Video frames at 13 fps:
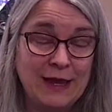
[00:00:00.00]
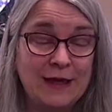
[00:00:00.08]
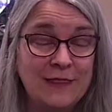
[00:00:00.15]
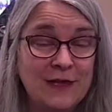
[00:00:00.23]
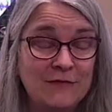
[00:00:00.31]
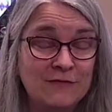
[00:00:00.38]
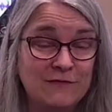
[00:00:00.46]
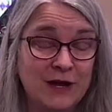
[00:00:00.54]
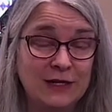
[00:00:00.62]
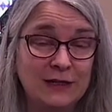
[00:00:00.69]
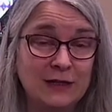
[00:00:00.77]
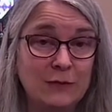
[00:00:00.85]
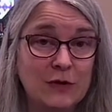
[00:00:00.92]
And then
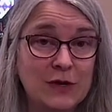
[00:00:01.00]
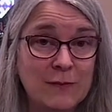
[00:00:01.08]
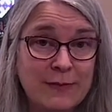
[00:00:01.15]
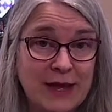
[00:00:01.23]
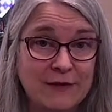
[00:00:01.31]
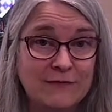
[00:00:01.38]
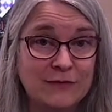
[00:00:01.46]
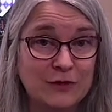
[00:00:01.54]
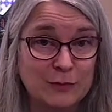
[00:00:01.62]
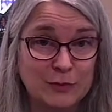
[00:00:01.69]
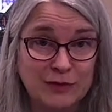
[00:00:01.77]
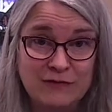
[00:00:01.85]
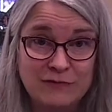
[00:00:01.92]
finally, we'll come back for a
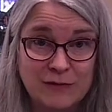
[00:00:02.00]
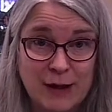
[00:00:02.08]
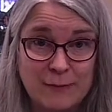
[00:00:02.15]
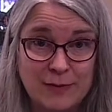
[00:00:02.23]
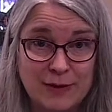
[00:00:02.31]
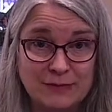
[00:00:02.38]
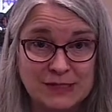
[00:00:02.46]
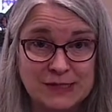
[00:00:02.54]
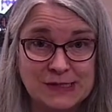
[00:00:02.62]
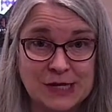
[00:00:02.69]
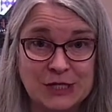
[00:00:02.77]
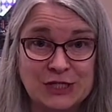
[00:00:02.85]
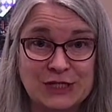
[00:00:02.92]
brief wrap-up
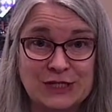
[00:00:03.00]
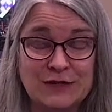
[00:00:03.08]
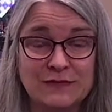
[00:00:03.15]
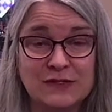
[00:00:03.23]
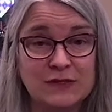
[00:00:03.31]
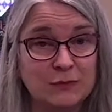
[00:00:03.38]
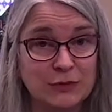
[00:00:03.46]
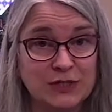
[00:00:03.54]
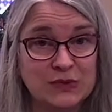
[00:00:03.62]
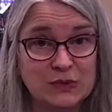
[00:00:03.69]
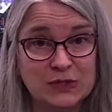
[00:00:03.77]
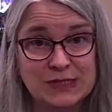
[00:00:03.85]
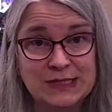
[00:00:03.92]
discussion of some
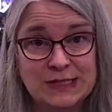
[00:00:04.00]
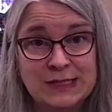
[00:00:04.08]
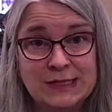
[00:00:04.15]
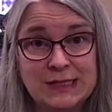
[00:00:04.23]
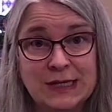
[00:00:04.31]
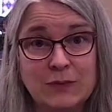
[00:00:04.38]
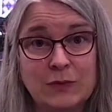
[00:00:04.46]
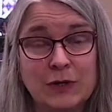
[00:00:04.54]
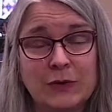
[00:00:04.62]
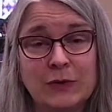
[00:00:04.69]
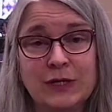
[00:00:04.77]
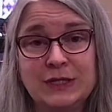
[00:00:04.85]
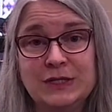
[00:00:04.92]
resources, and we're
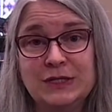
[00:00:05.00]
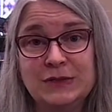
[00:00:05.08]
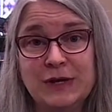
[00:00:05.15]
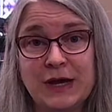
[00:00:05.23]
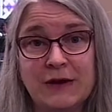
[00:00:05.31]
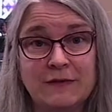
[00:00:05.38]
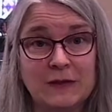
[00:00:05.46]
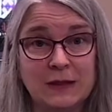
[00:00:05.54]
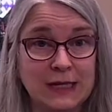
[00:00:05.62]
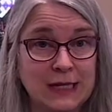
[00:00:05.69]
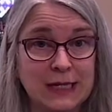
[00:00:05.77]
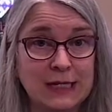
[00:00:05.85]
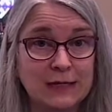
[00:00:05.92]
going to have a
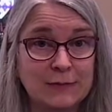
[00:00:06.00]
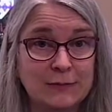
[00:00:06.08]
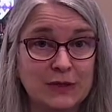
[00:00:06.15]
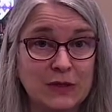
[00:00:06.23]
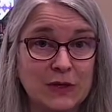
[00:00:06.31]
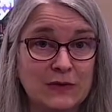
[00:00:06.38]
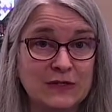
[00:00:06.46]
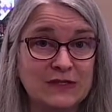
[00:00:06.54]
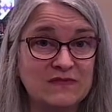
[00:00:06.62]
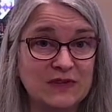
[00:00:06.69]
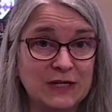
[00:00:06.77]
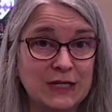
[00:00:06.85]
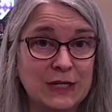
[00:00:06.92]
link below this
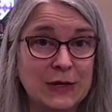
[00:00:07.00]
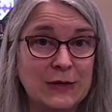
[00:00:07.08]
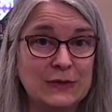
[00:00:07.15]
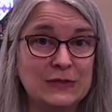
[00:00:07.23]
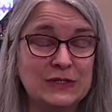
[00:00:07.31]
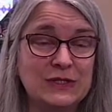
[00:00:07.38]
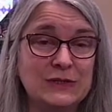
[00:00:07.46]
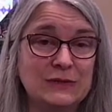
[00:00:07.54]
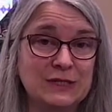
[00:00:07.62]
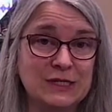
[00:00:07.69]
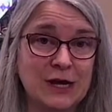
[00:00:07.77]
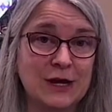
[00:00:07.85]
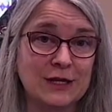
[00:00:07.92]
video to a
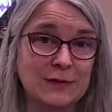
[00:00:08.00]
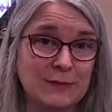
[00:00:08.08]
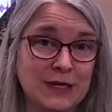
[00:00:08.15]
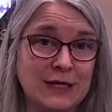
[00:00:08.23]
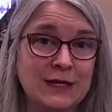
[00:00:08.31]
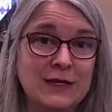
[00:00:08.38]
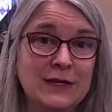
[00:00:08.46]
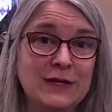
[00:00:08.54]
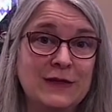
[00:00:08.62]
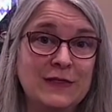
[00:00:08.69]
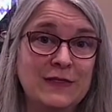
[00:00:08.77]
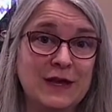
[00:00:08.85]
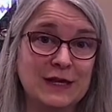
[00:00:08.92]
document
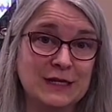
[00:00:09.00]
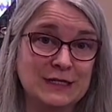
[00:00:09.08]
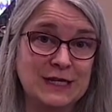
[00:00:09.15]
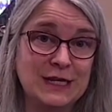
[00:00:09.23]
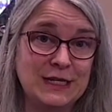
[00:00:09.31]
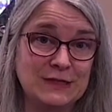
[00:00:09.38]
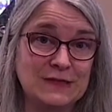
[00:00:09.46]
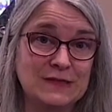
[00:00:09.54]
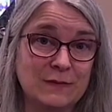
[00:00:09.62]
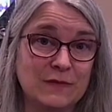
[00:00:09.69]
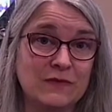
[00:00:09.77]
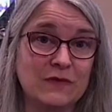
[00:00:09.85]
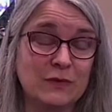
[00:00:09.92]
that contains
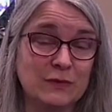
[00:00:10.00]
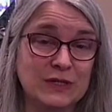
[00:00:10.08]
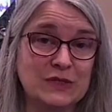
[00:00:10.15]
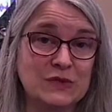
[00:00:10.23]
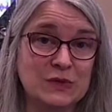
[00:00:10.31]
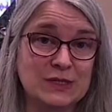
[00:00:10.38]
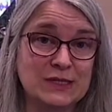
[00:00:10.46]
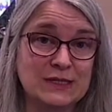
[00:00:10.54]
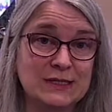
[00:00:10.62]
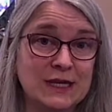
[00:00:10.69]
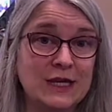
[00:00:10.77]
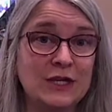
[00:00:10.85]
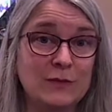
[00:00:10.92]
some of the
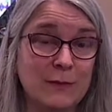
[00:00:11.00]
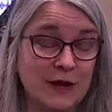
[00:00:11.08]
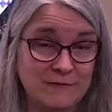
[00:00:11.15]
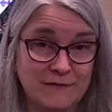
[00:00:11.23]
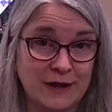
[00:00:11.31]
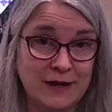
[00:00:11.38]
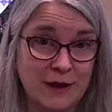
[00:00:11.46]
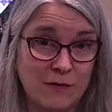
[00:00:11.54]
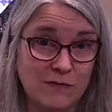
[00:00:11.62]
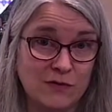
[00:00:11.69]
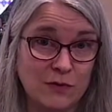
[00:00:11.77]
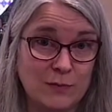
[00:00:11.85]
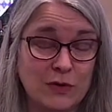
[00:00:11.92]
resources that you might find
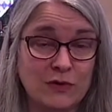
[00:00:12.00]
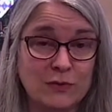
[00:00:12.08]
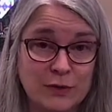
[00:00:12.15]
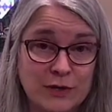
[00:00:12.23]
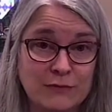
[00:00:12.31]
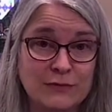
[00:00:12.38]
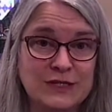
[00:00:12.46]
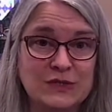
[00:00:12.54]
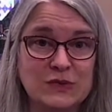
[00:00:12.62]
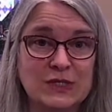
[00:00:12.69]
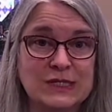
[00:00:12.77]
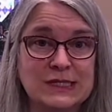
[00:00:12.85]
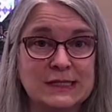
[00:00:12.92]
helpful, both print
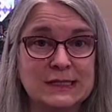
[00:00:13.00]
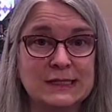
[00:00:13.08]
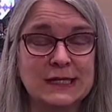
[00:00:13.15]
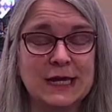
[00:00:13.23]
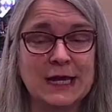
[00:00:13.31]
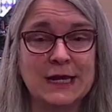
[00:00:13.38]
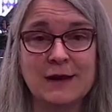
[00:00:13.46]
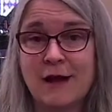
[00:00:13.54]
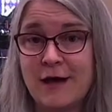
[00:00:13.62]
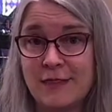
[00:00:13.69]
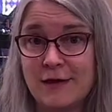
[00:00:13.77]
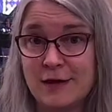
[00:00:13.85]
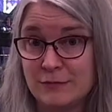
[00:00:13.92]
resources and
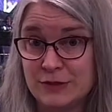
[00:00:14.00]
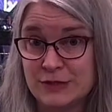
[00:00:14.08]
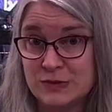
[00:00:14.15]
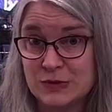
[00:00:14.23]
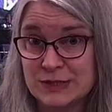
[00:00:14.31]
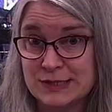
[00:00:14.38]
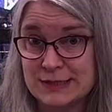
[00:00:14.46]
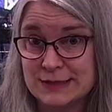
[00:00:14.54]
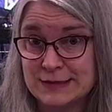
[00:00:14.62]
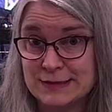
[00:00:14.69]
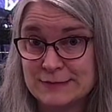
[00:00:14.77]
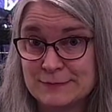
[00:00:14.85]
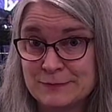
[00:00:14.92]
online
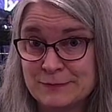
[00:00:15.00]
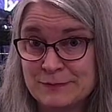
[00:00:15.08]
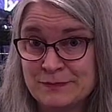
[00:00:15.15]
resources.